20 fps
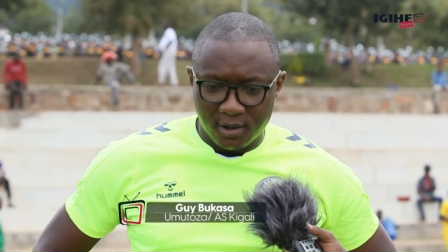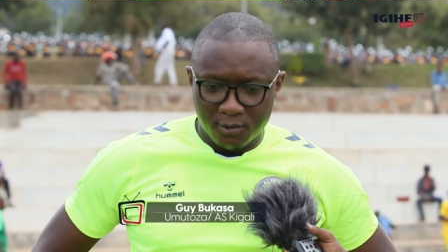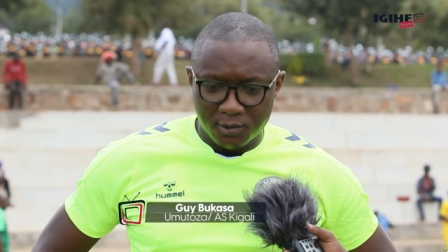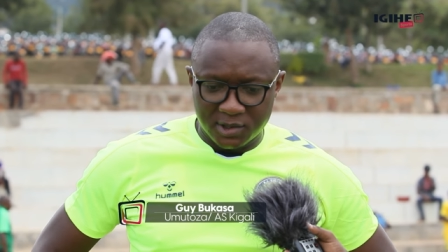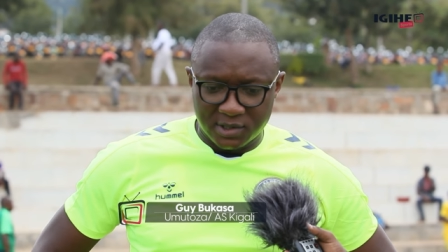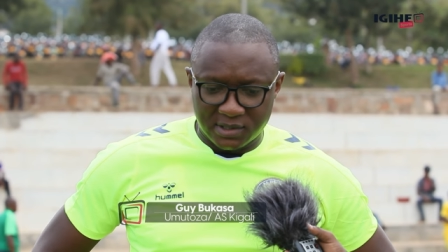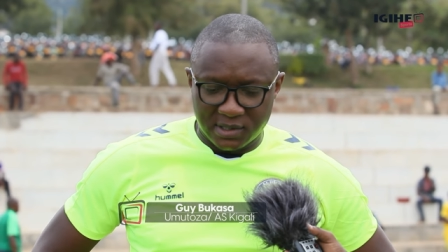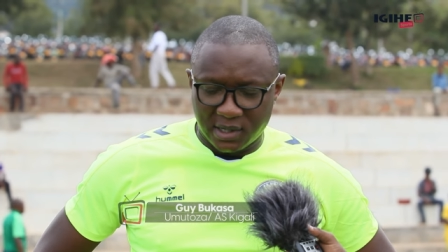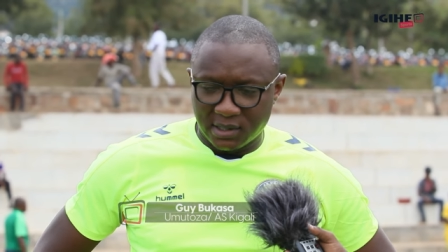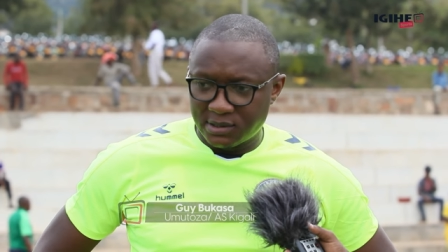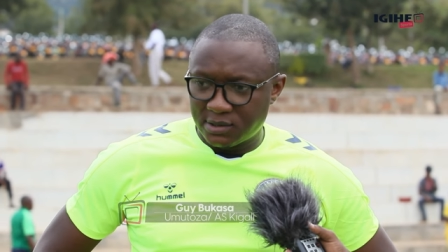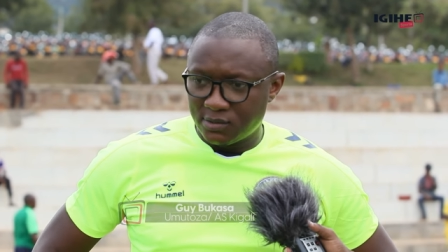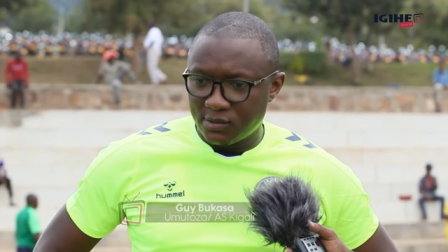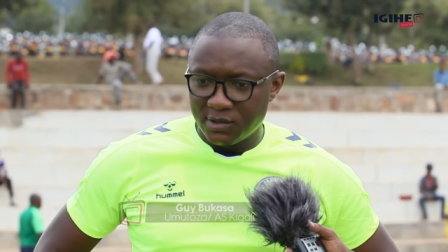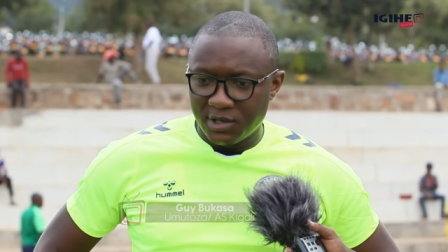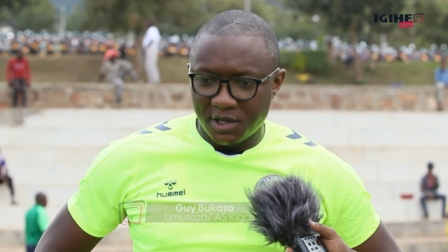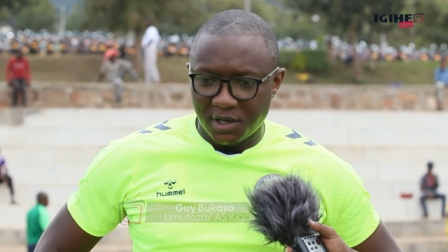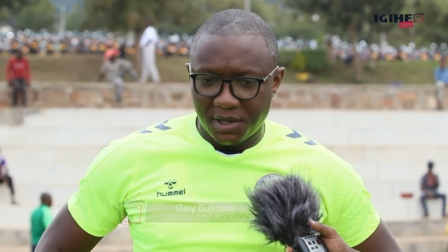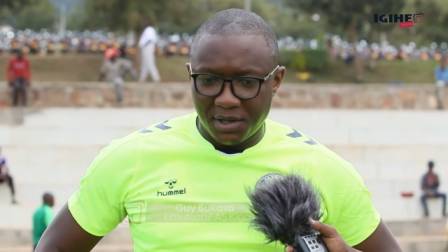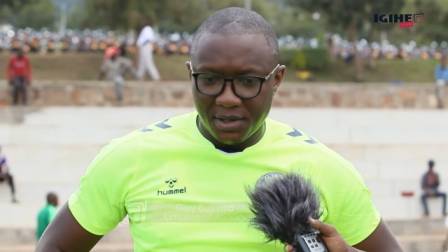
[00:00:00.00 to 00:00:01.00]
We start
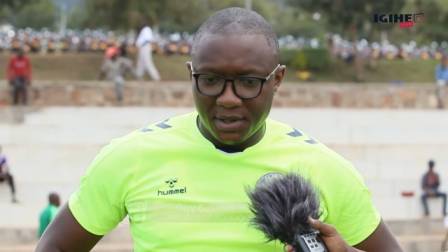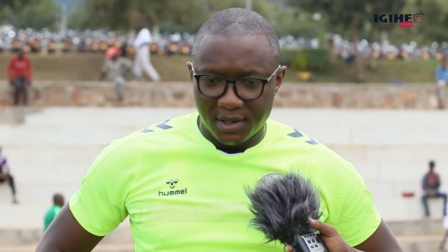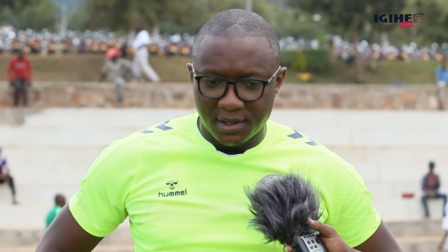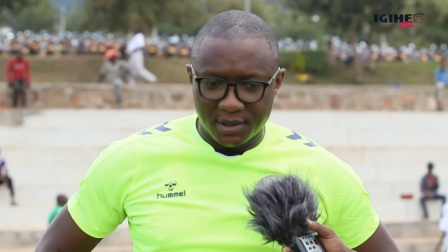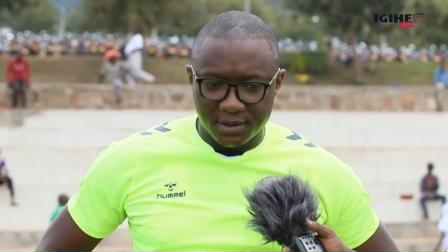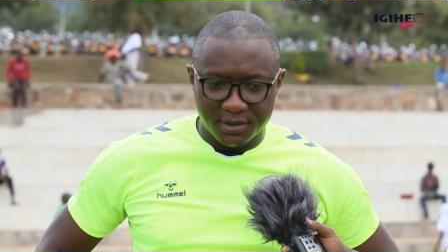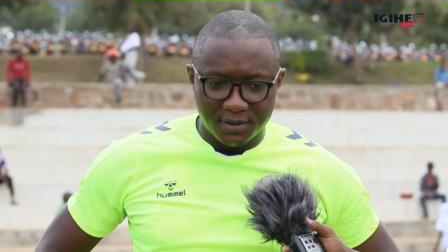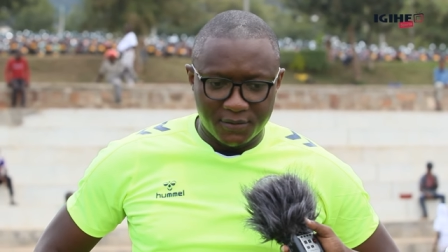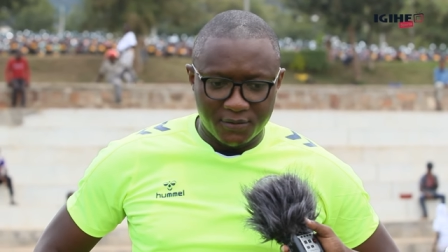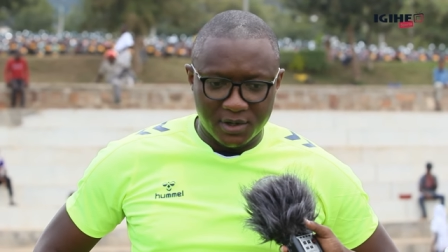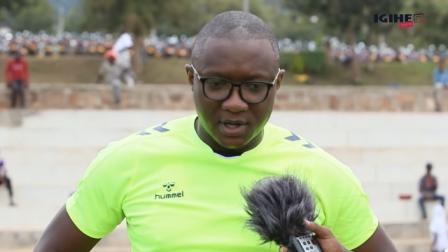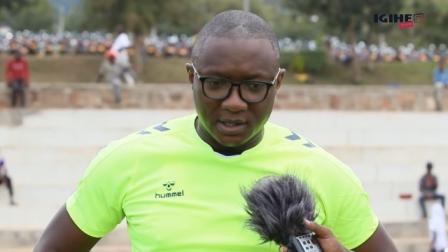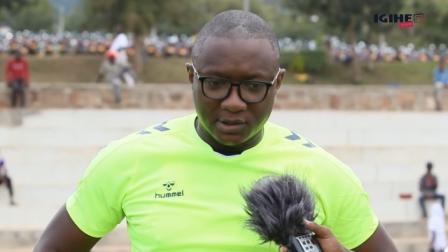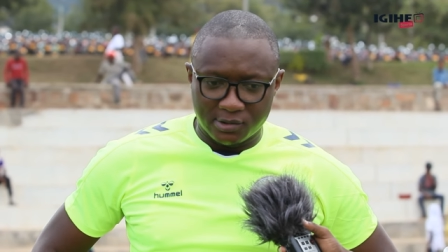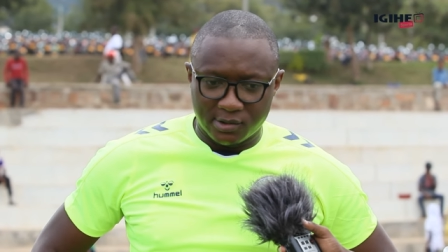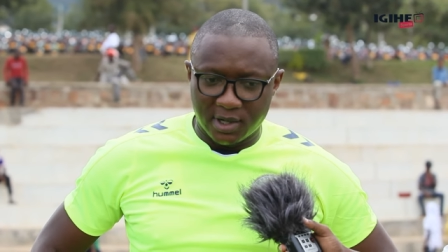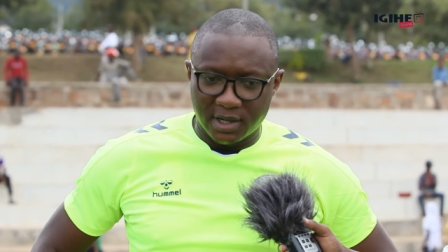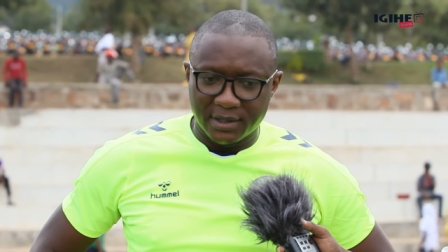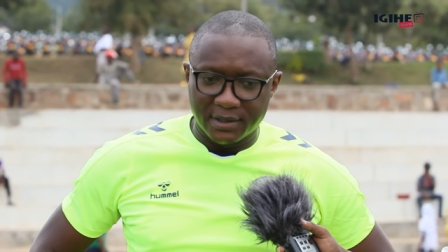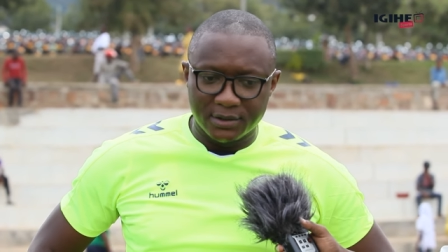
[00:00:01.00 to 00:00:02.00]
today and we are
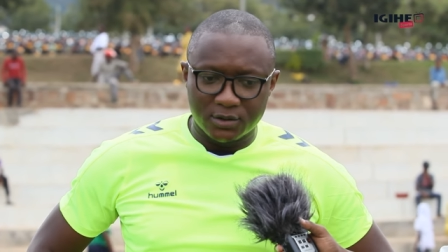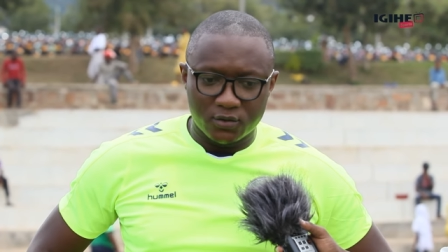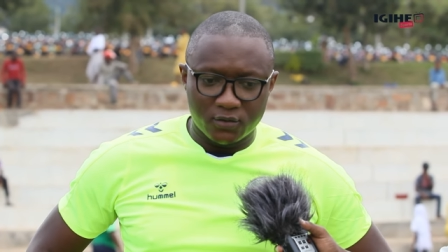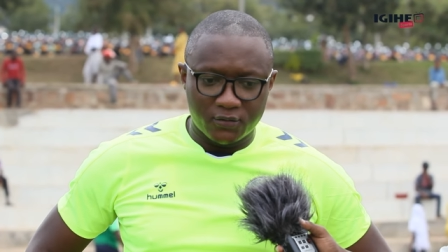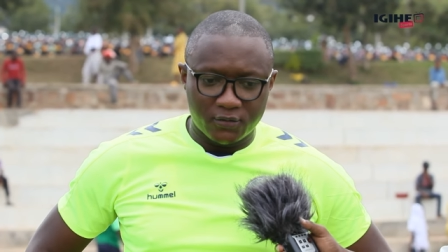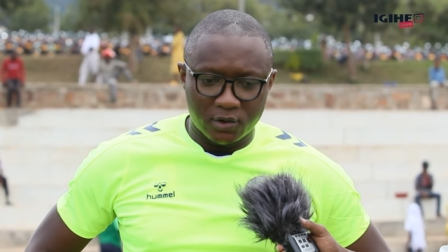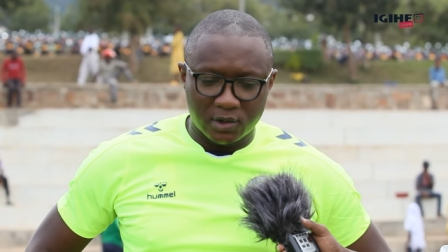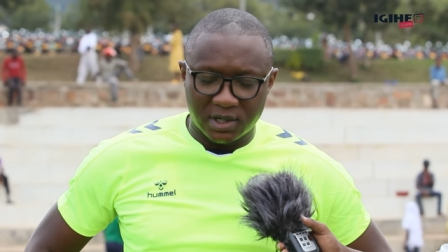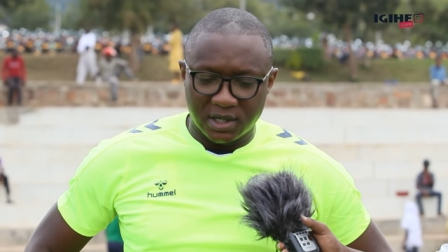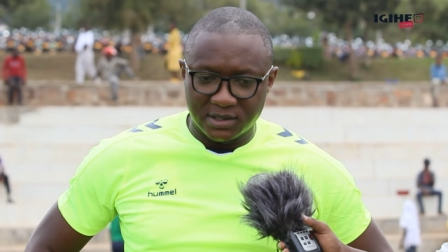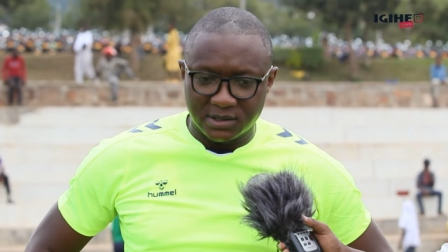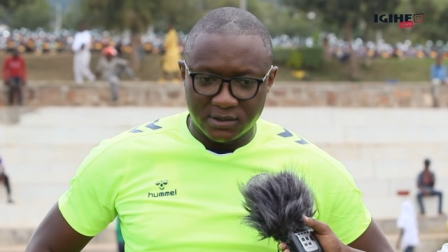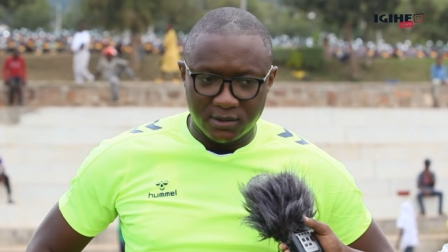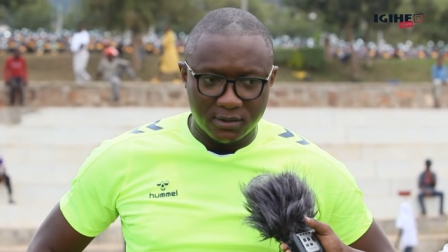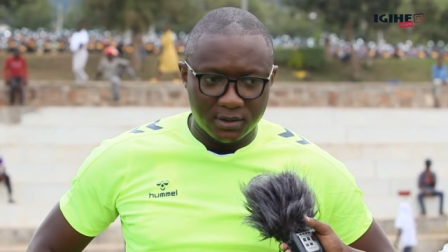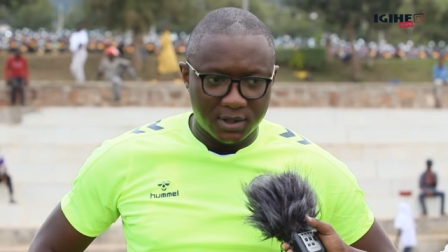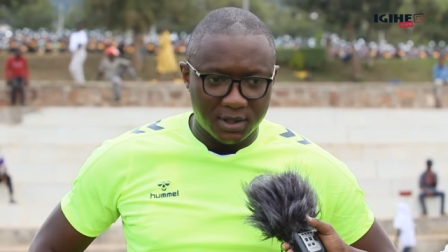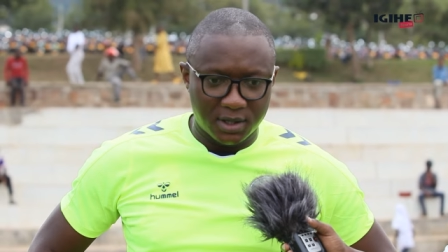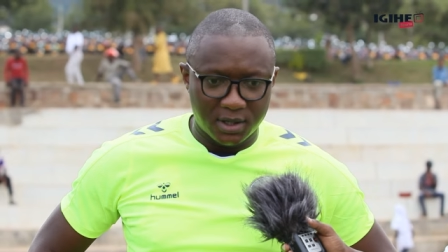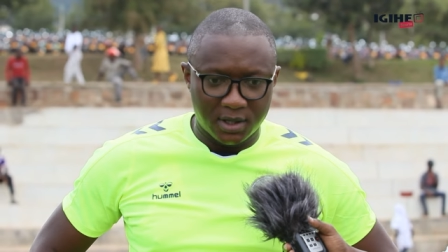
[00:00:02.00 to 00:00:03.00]
trying to focus
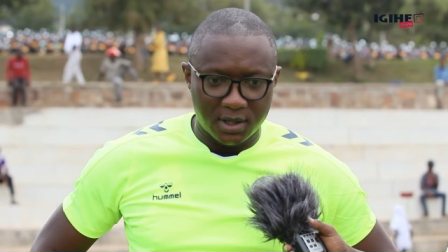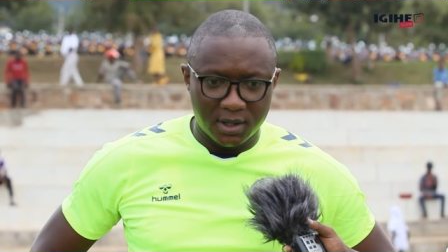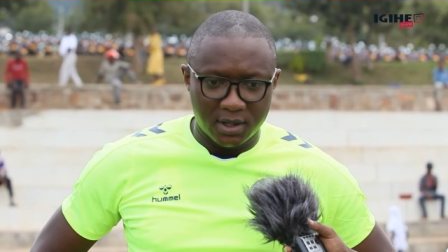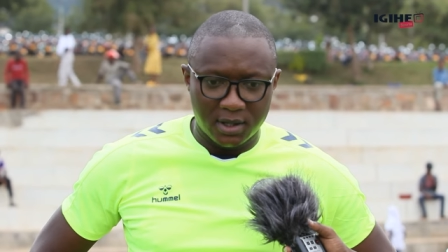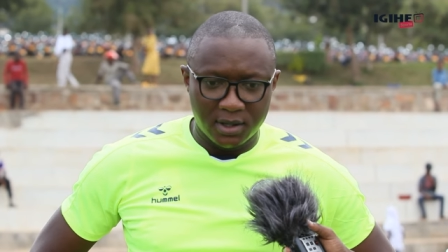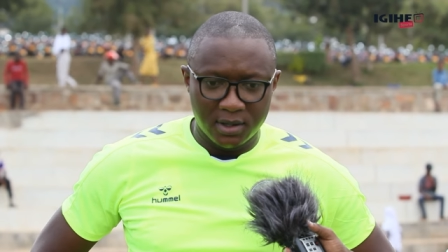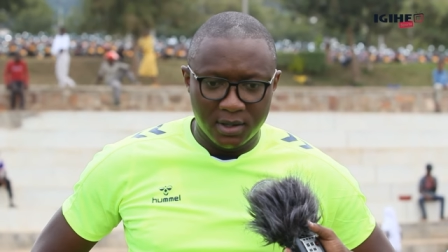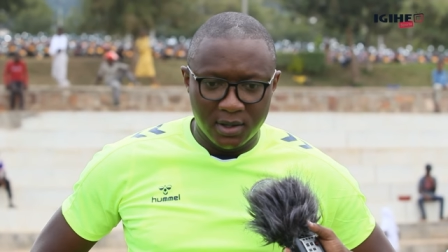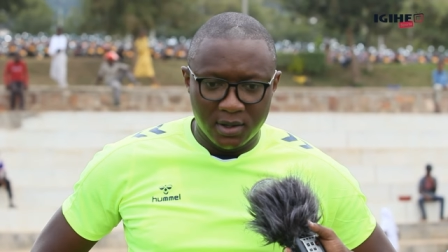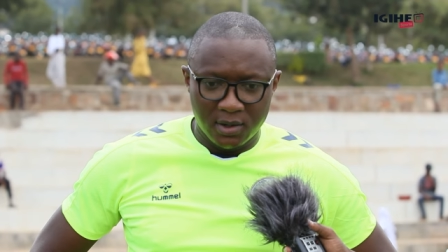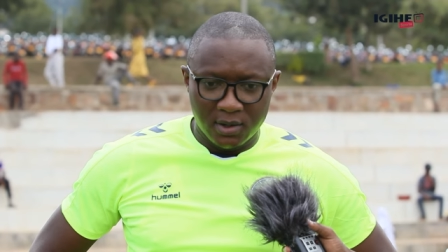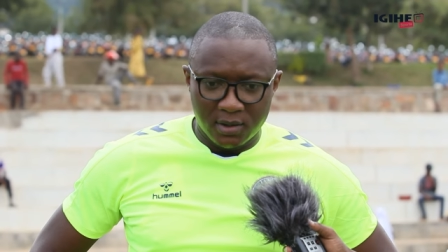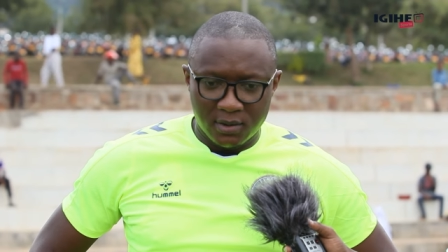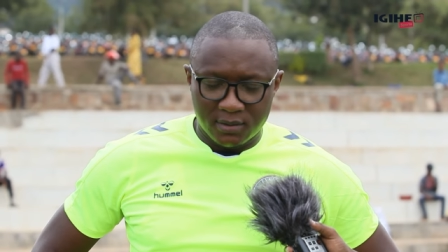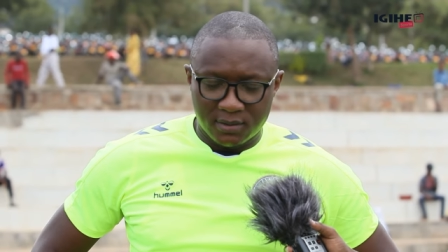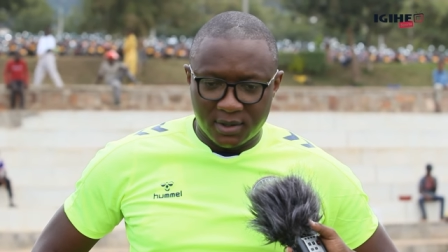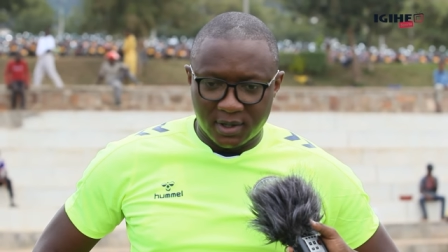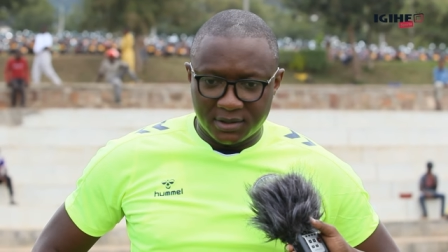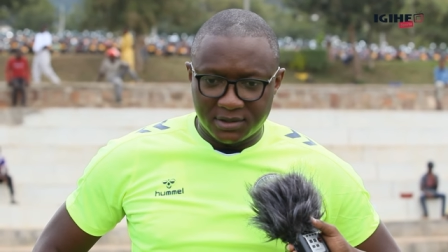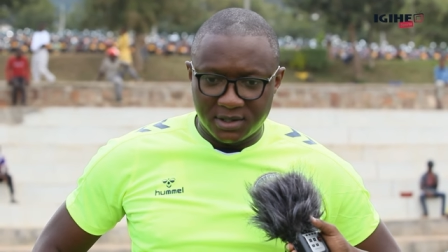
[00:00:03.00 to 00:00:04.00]
on the
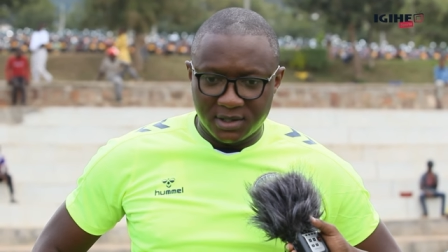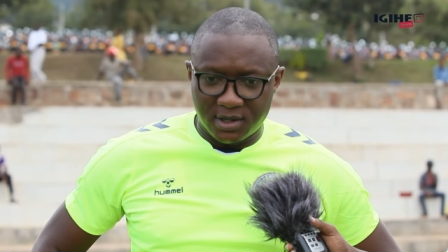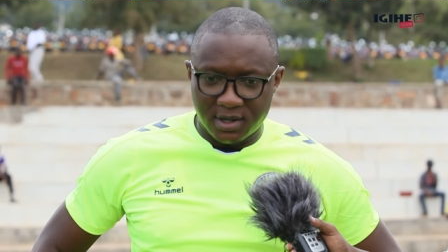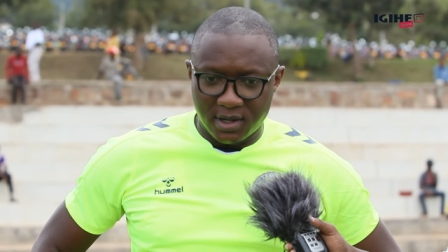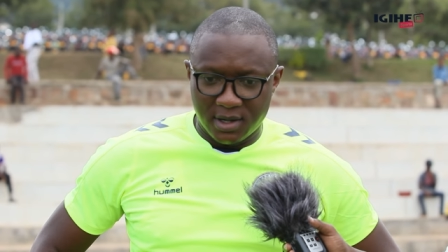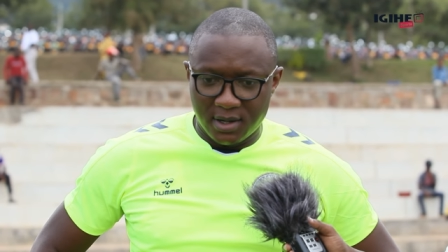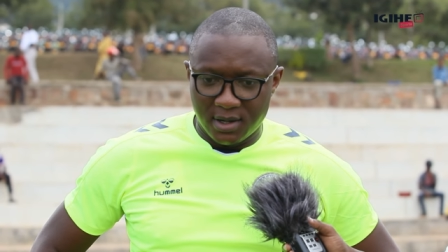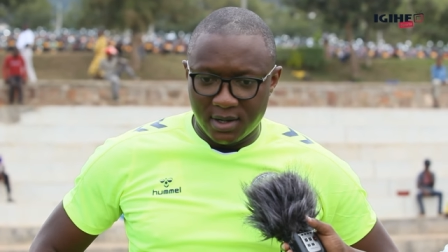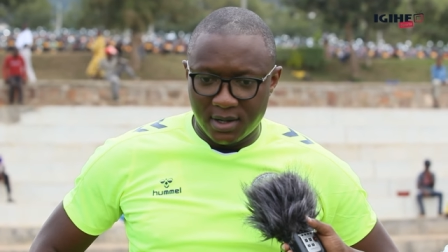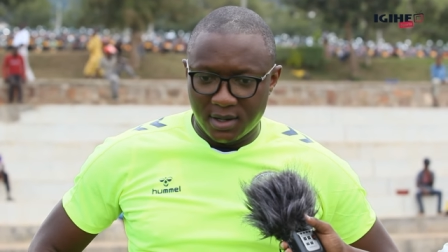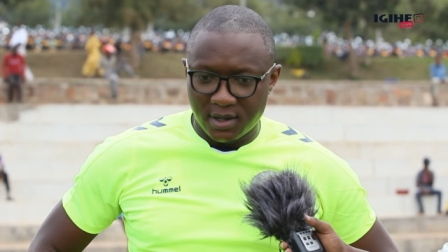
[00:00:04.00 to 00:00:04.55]
tactical